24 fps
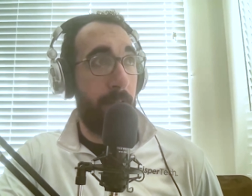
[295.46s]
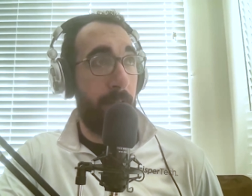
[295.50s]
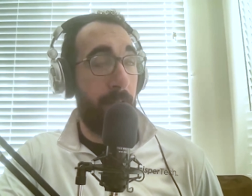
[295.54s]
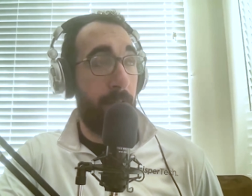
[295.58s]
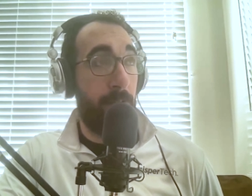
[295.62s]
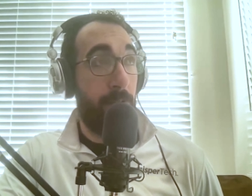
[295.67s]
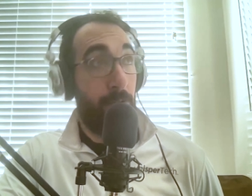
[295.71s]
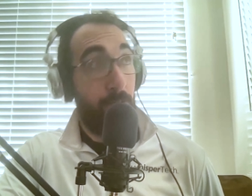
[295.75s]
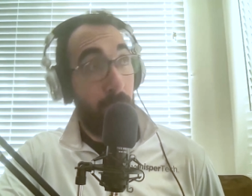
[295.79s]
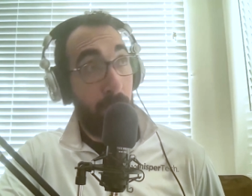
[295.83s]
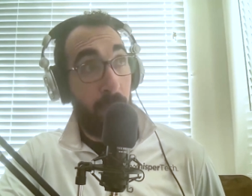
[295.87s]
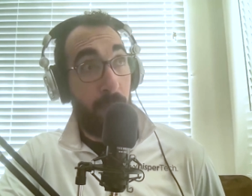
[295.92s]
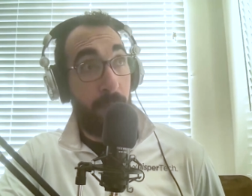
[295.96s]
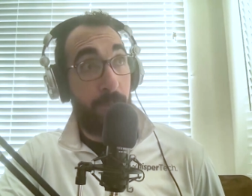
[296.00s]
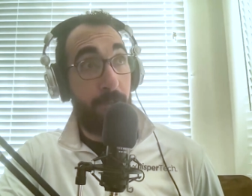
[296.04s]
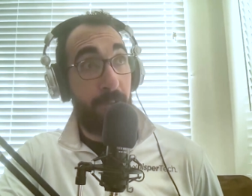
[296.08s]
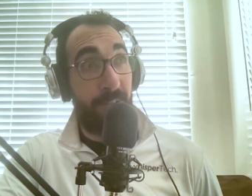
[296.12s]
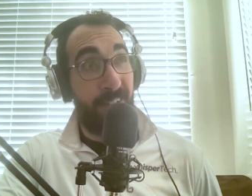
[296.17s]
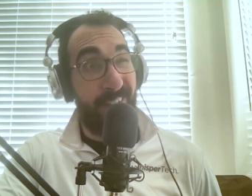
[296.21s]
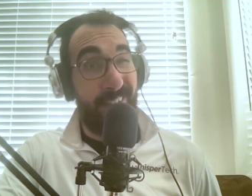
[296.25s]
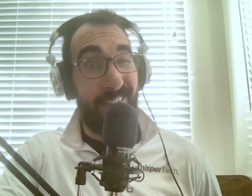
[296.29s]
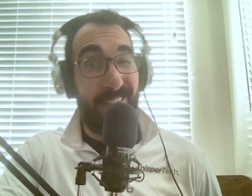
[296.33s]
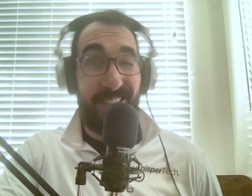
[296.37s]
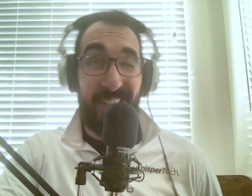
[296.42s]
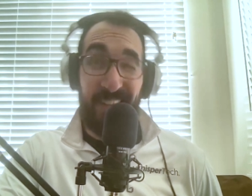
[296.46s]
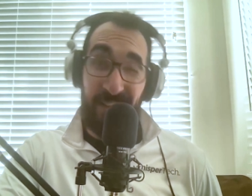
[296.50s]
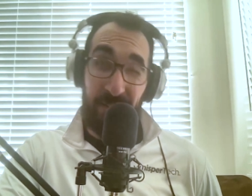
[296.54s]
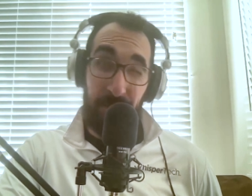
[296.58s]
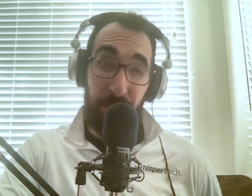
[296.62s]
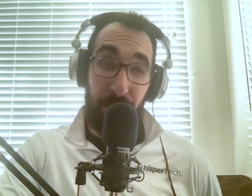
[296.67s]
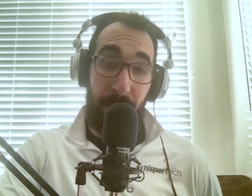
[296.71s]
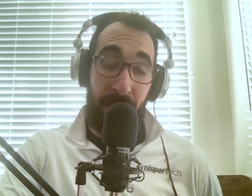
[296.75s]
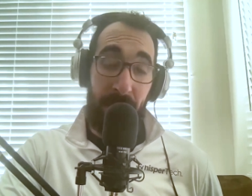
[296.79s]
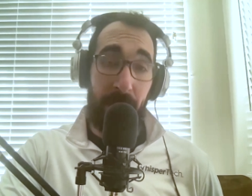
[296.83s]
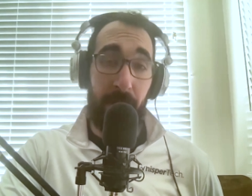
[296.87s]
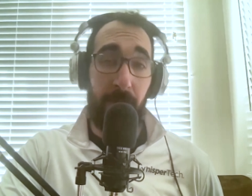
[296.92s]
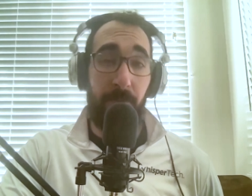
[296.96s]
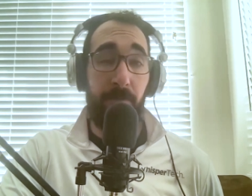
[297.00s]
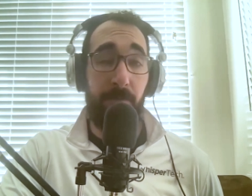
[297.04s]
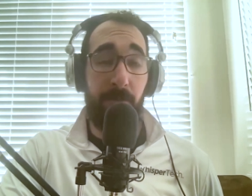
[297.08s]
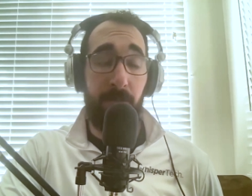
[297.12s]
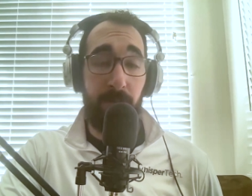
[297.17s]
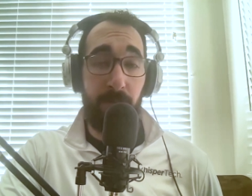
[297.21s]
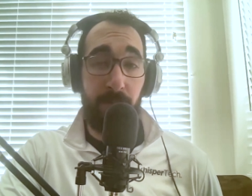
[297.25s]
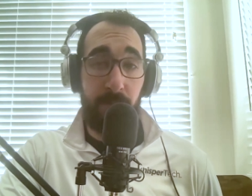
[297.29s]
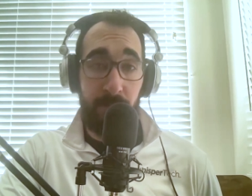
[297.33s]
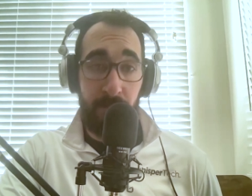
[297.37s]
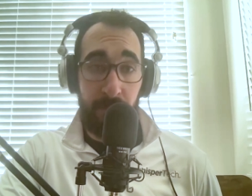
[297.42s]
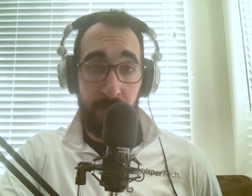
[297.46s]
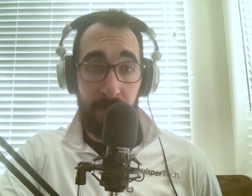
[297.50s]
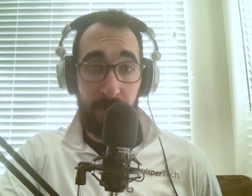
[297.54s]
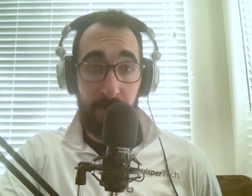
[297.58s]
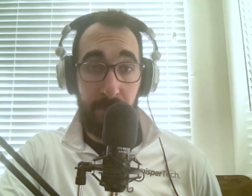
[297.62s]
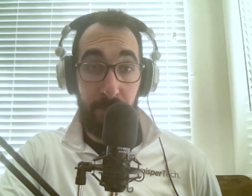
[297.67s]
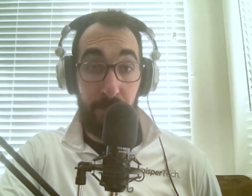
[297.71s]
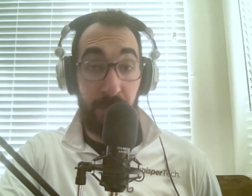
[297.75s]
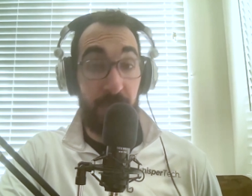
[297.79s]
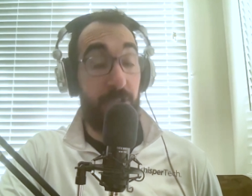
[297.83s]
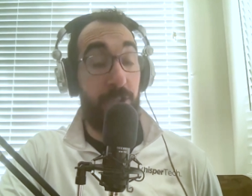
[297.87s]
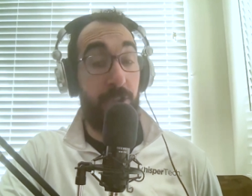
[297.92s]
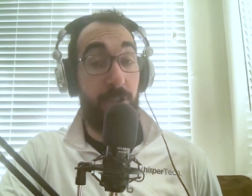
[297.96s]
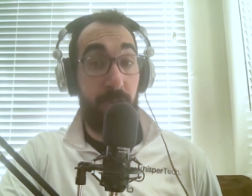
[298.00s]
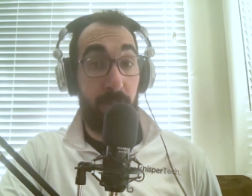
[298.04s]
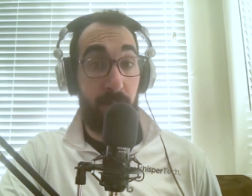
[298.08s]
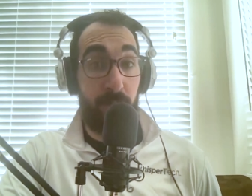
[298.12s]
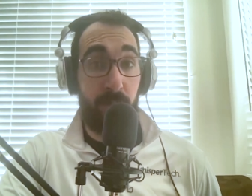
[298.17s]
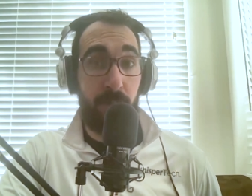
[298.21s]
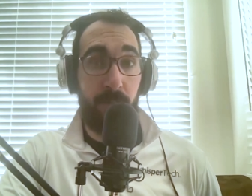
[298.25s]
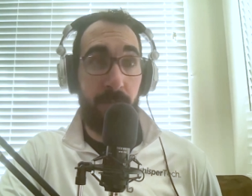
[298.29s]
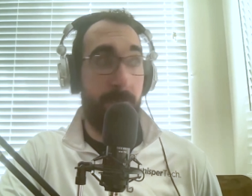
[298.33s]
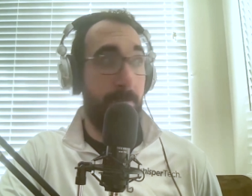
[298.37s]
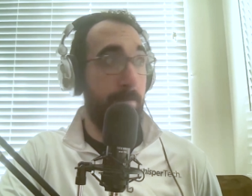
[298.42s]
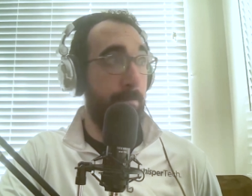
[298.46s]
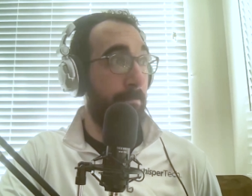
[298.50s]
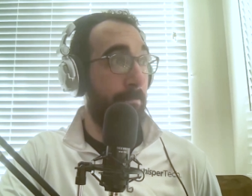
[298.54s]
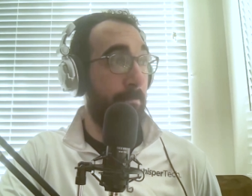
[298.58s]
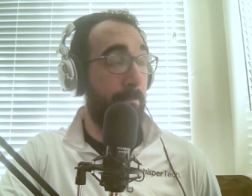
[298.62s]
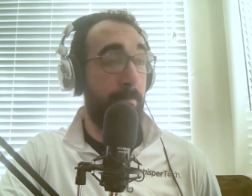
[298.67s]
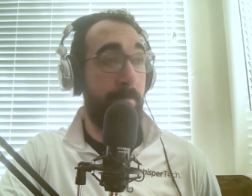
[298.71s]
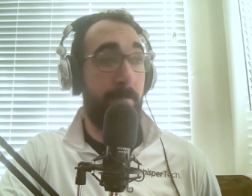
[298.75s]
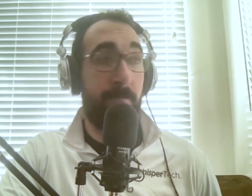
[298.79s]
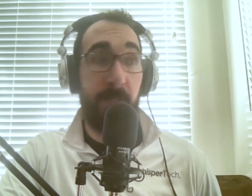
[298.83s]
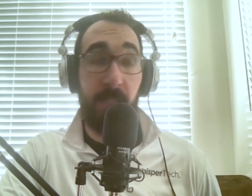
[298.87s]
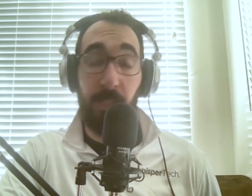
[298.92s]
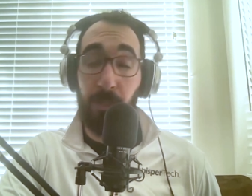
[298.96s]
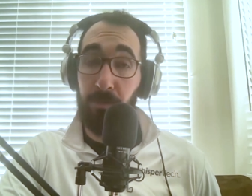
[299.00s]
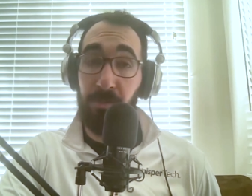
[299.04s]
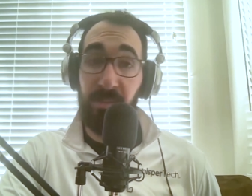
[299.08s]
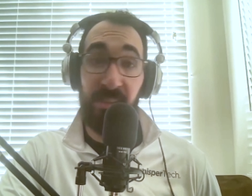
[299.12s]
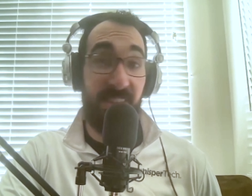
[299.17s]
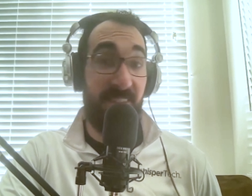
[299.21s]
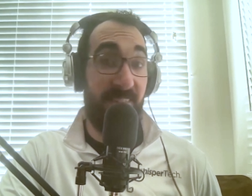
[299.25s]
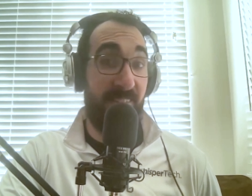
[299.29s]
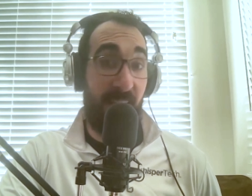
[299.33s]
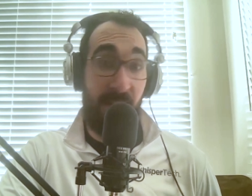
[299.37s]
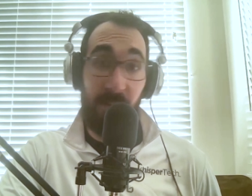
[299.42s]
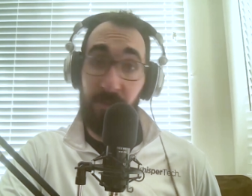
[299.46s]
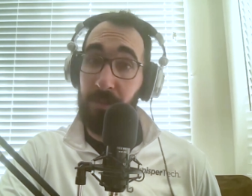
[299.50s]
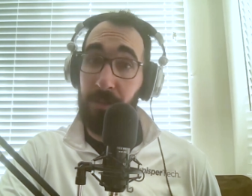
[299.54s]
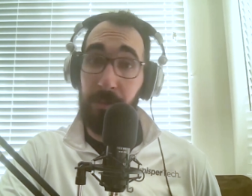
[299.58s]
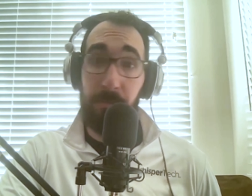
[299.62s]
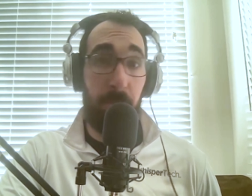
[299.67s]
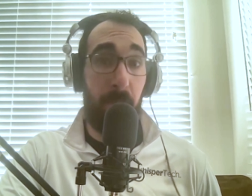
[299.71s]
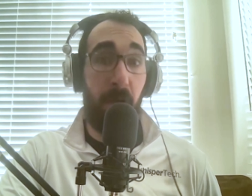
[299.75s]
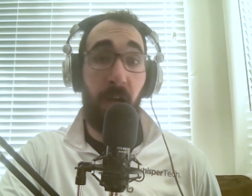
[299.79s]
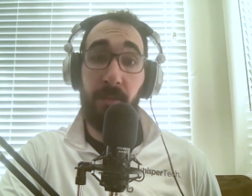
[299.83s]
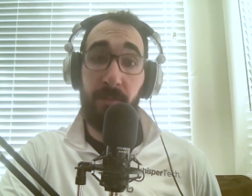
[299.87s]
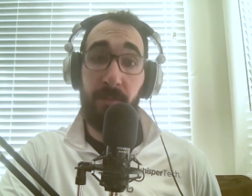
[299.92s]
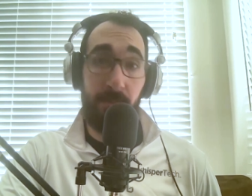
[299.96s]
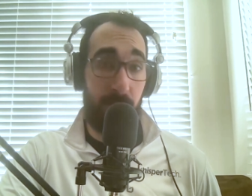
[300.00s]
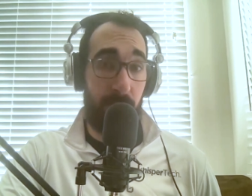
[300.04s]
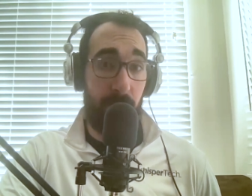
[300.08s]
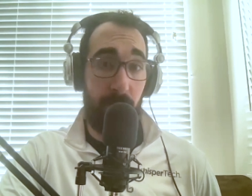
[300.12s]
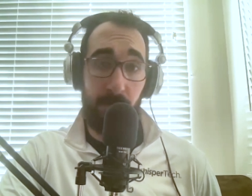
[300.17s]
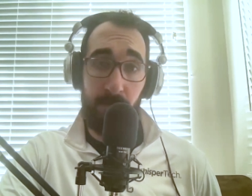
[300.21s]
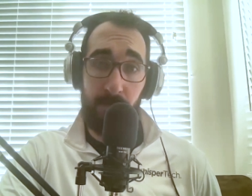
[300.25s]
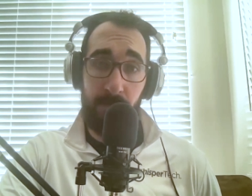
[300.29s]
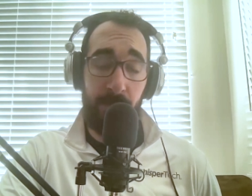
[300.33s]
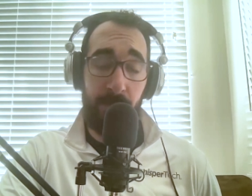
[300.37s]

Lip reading: 210 pounds, but you're, solid muscle,